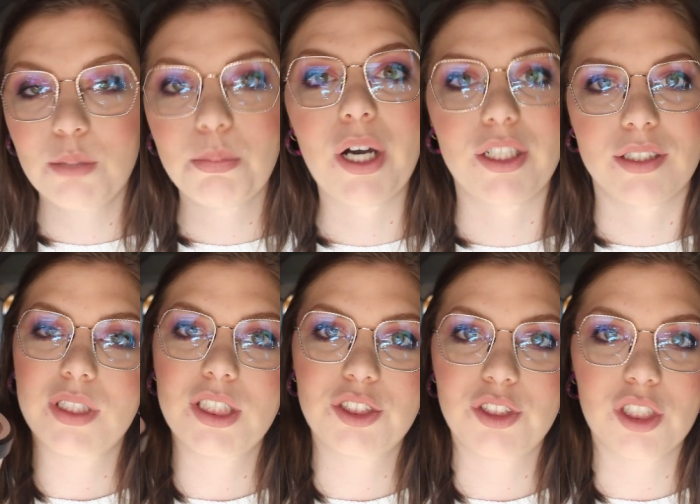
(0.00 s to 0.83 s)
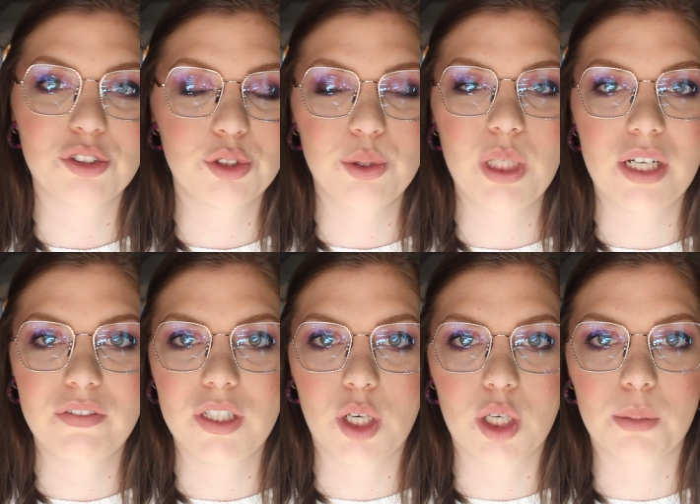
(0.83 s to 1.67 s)
body. It's just too
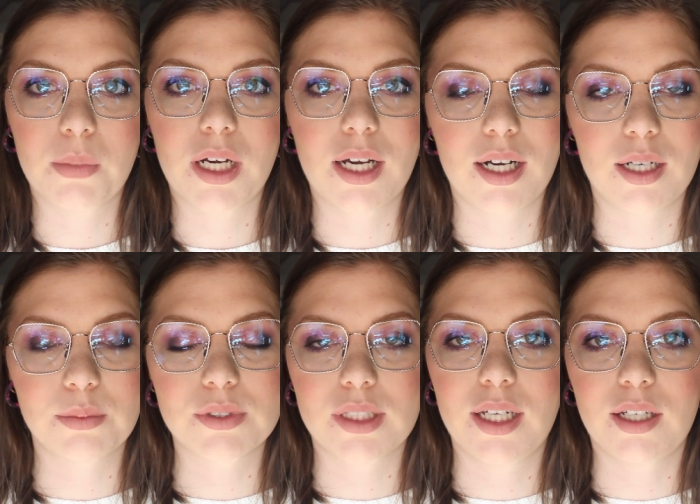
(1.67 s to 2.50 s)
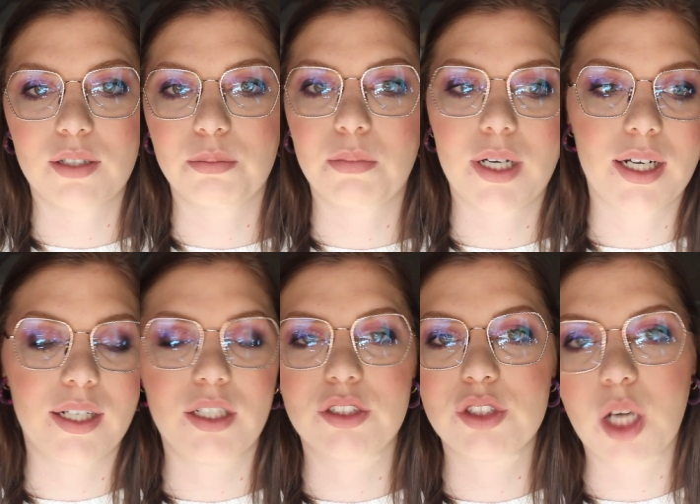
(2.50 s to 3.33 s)
heavy on my arms and
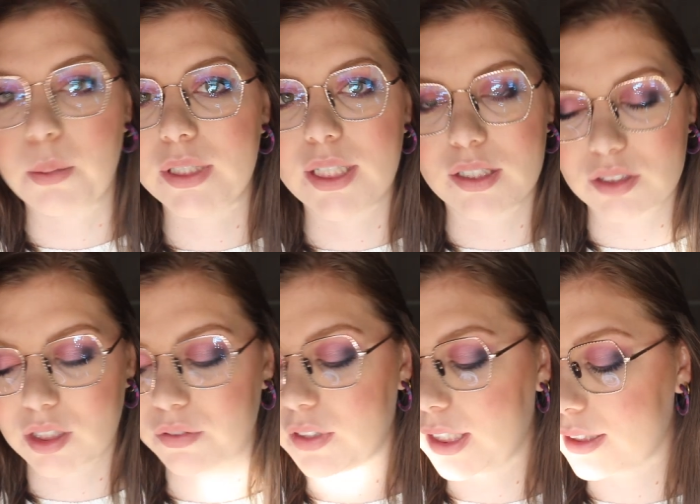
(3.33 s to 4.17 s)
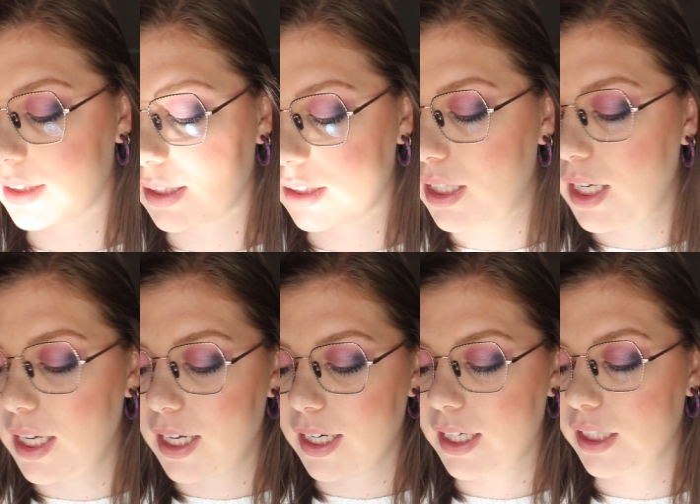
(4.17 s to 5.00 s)
my tummy and stuff like that.
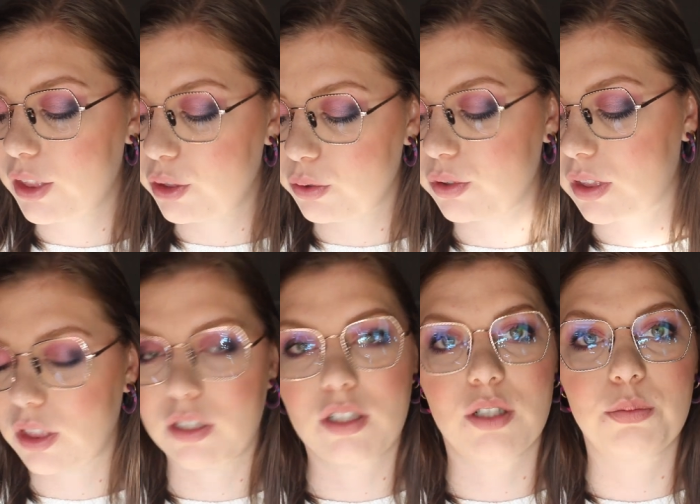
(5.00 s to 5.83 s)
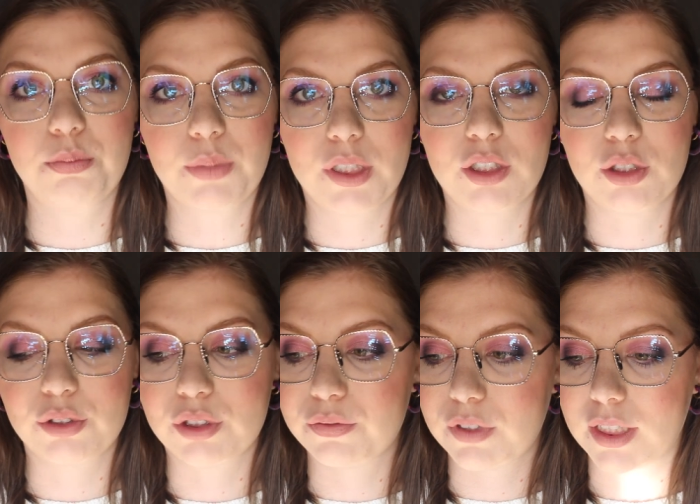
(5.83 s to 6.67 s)
I use another body
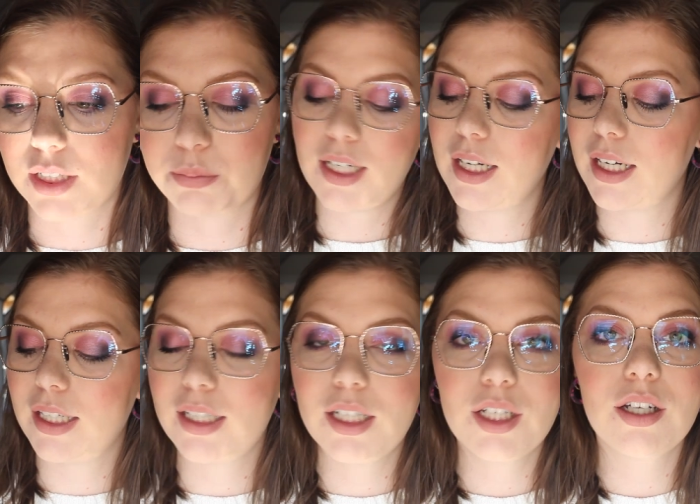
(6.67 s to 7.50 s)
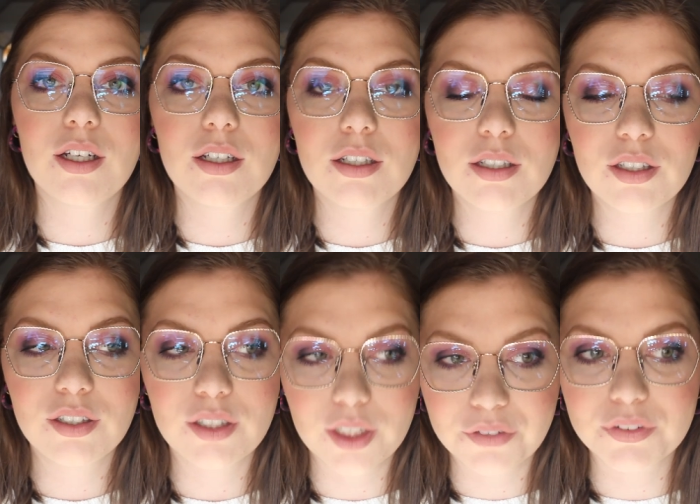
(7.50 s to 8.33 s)
lotion for that. I
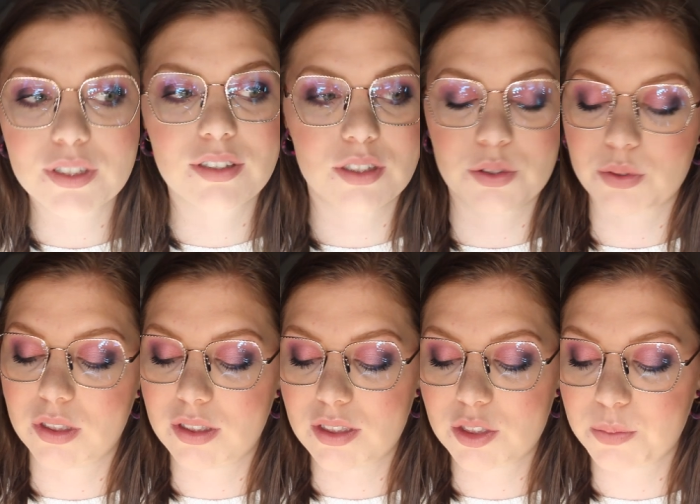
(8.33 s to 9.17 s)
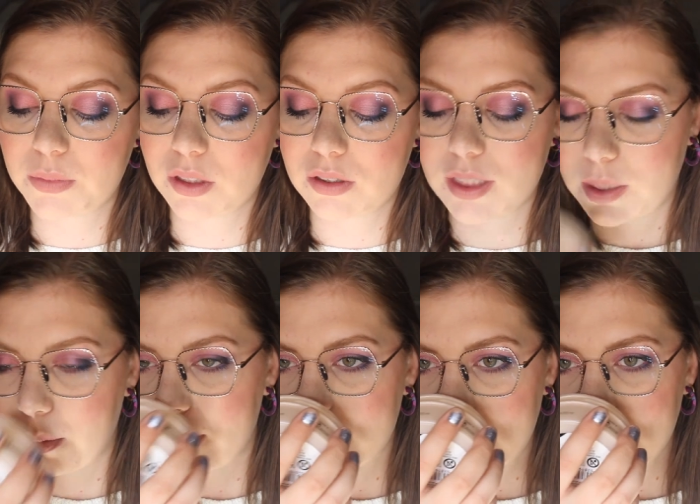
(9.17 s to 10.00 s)
loved this one. This smelled
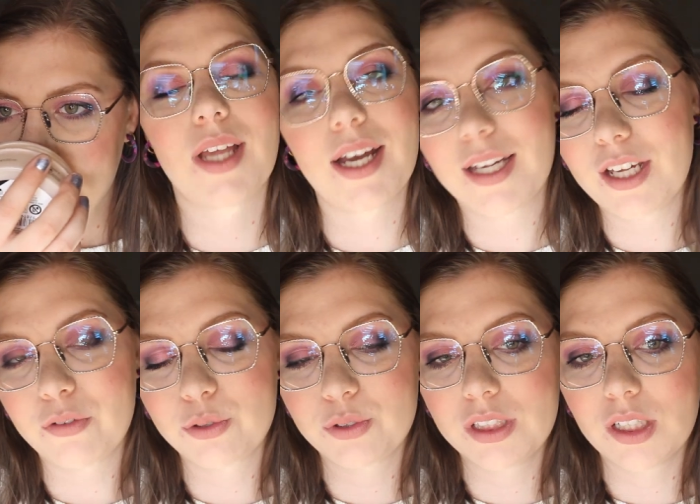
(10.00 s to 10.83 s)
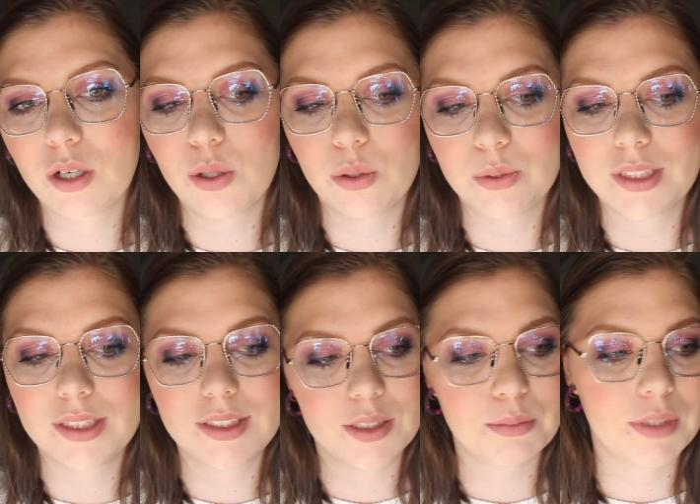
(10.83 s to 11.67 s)
amazing. I have three already
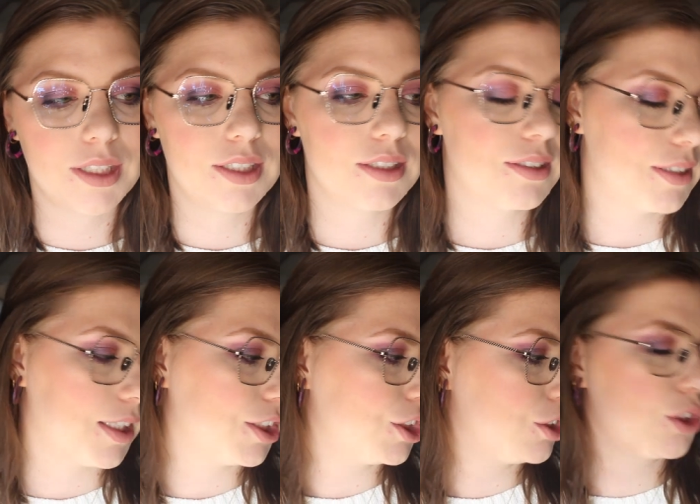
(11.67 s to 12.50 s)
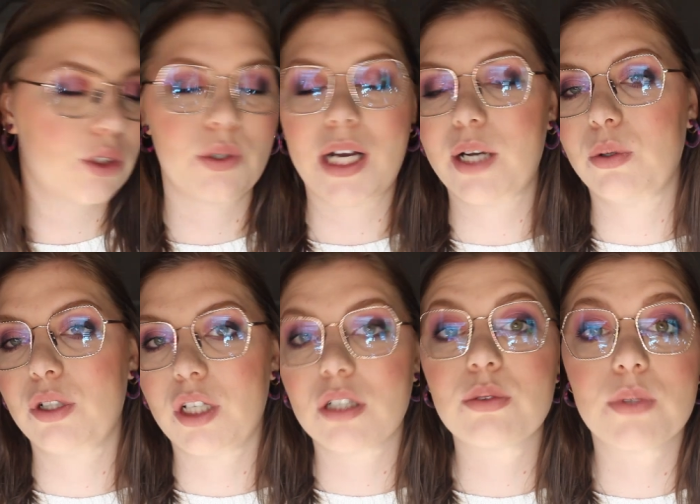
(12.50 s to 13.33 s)
in my stash, so I will
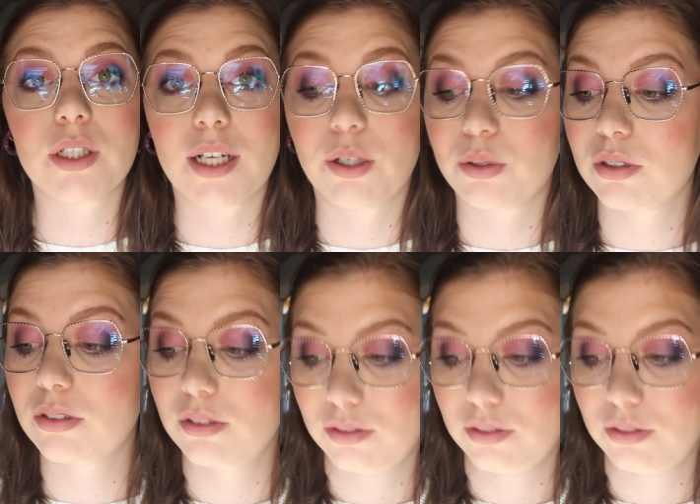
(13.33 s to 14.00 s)
not run out